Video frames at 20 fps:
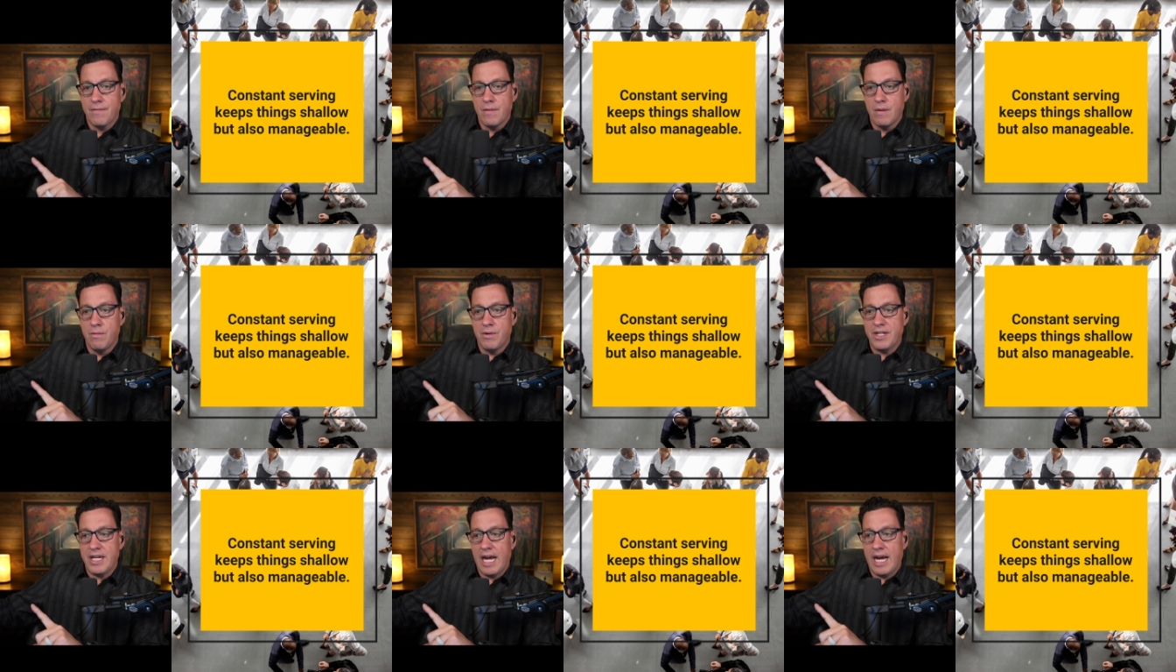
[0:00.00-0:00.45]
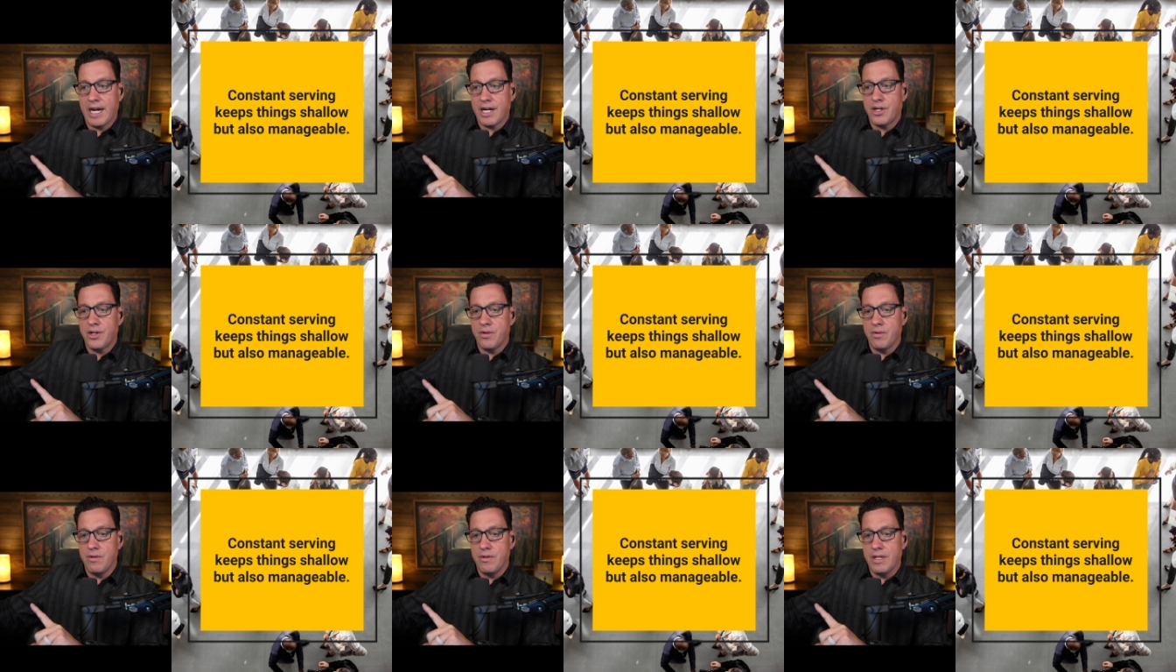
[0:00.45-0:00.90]
was
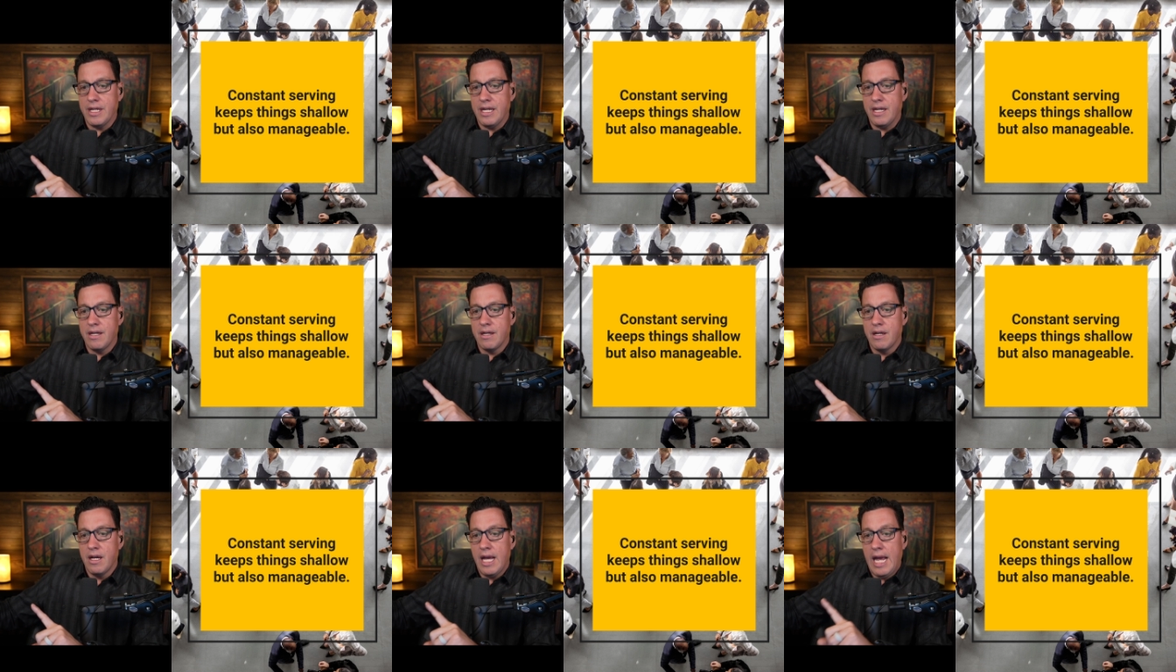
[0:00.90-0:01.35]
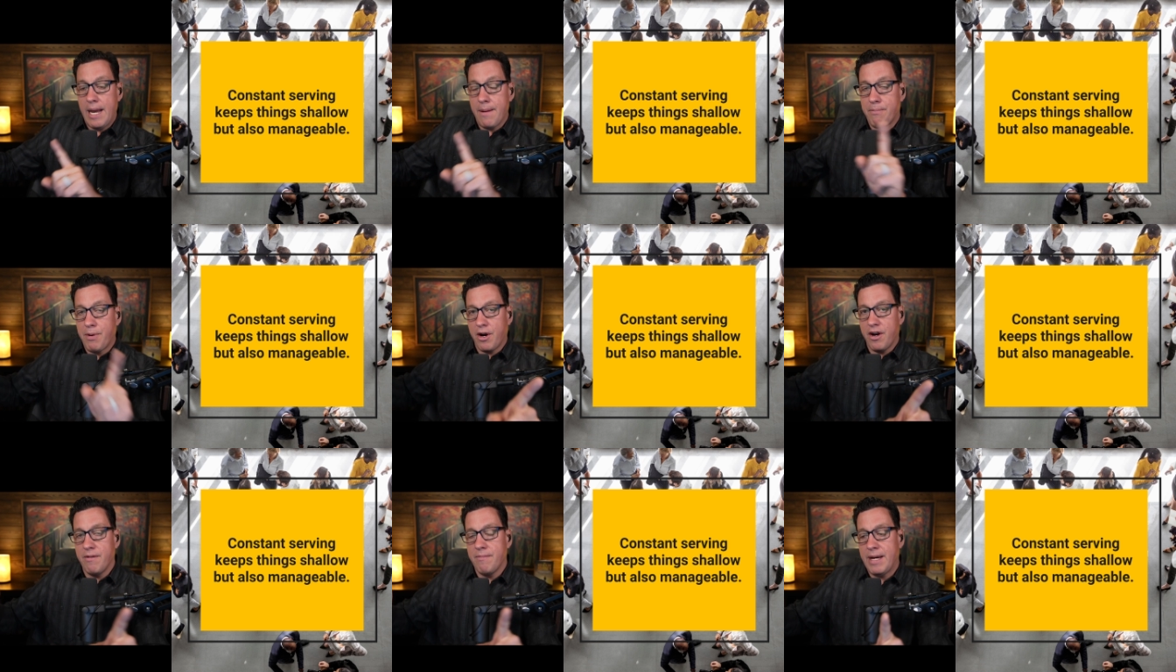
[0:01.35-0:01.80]
actually, and
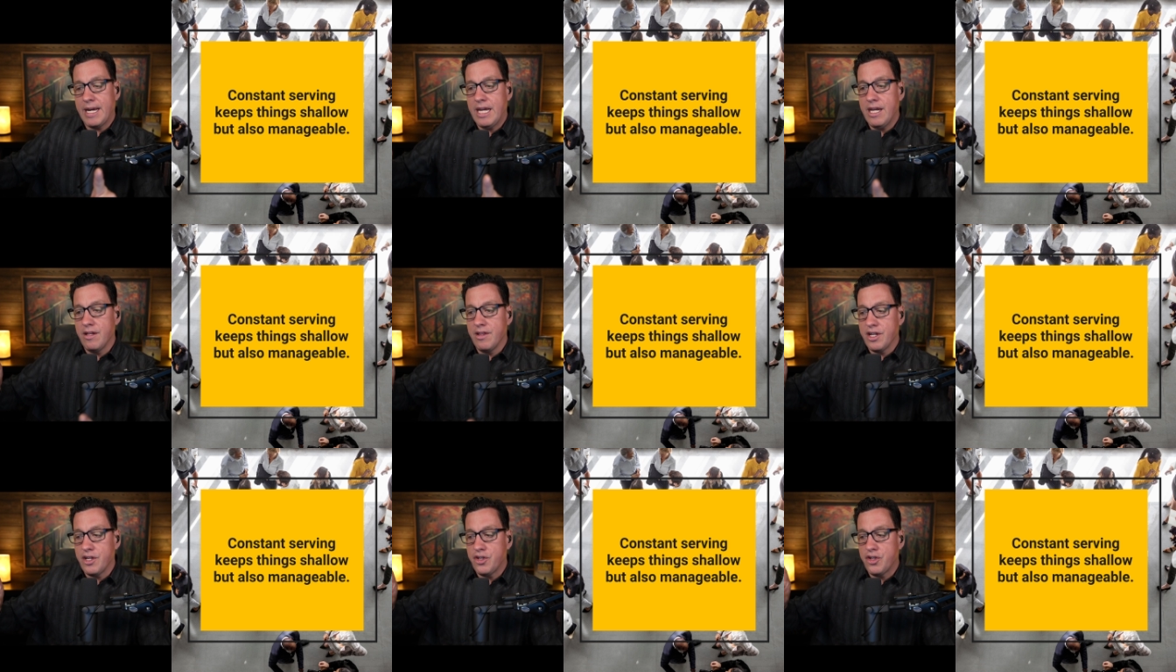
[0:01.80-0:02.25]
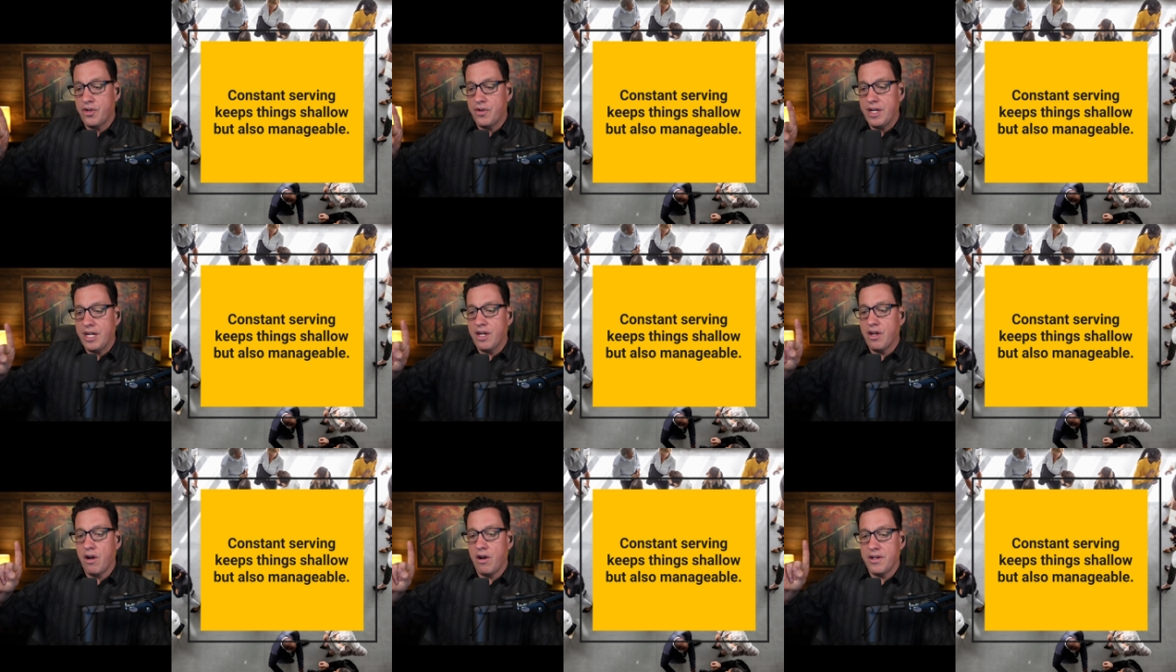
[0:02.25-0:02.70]
part of my healing
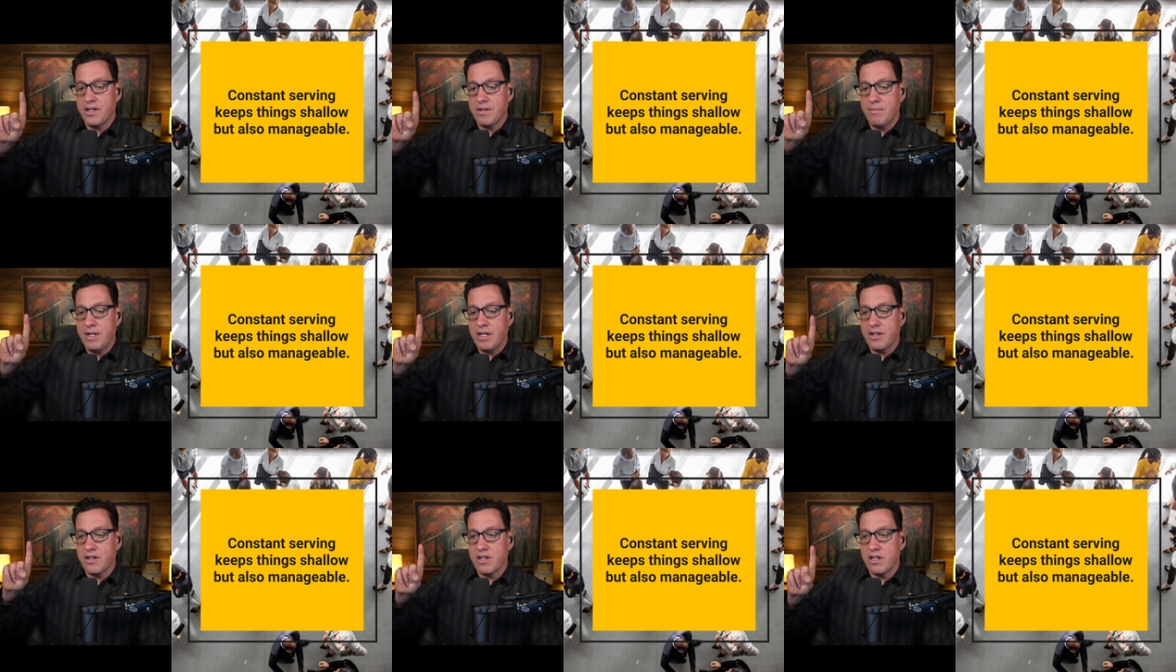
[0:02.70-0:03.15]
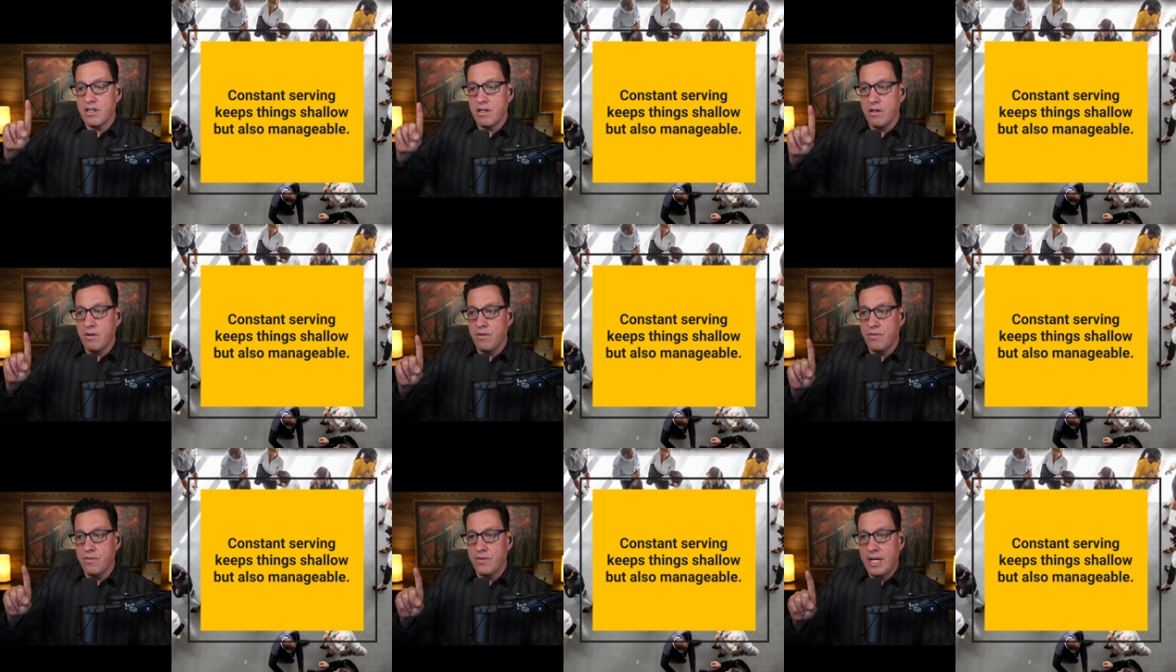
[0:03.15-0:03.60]
journey caused me to
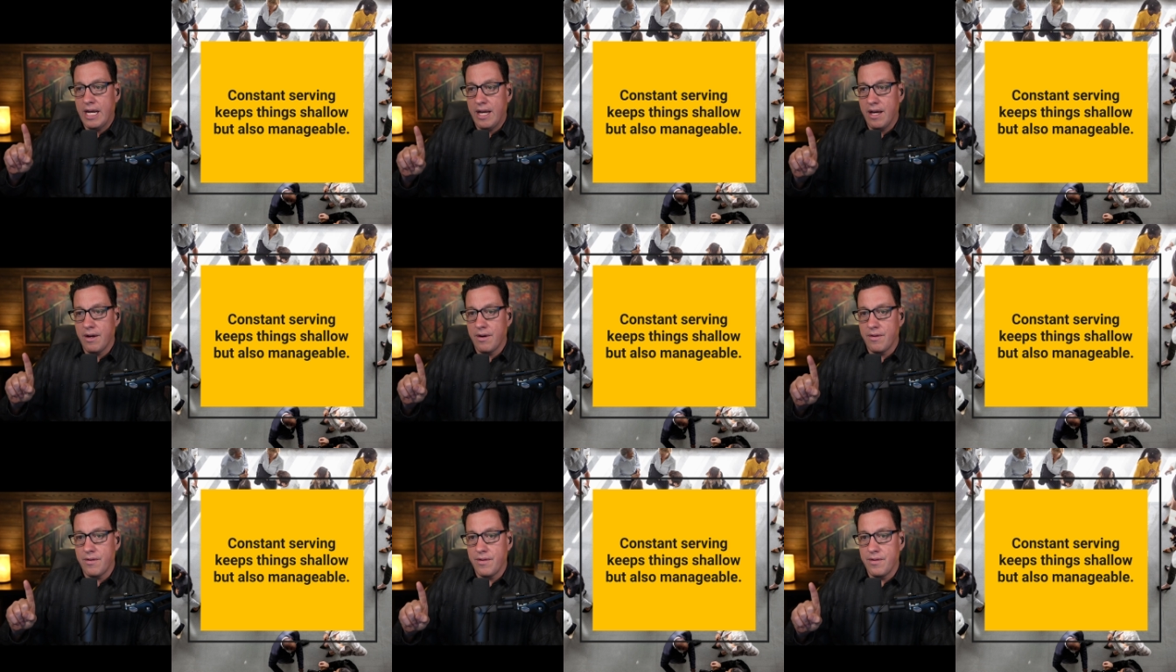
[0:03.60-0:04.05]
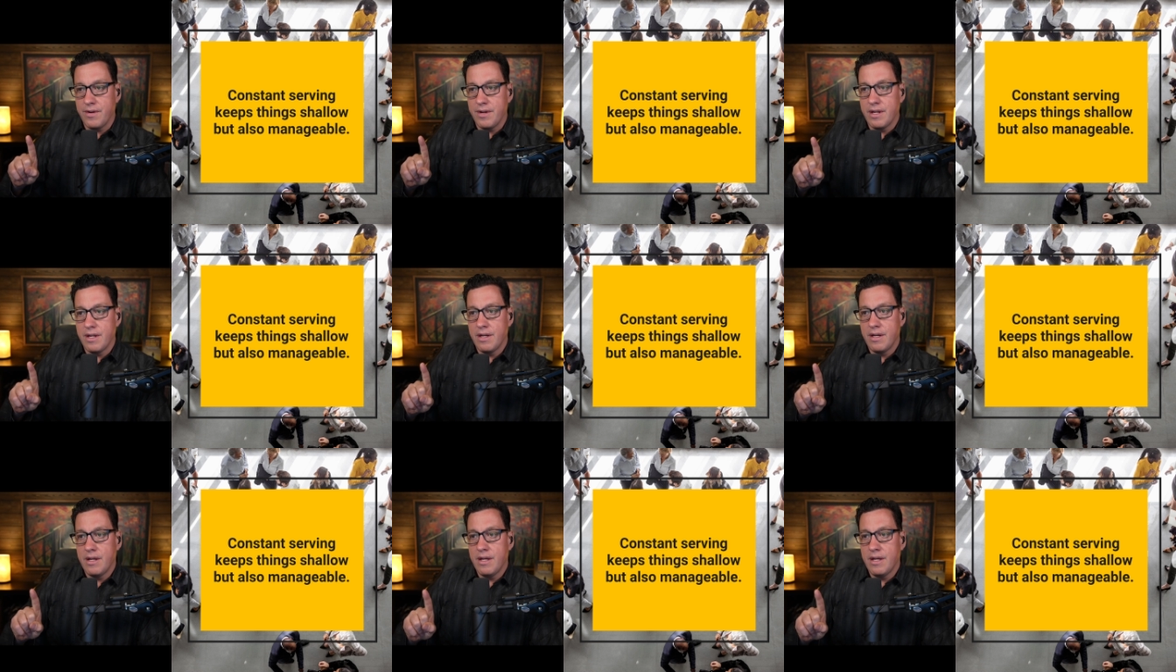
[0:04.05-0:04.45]
slow down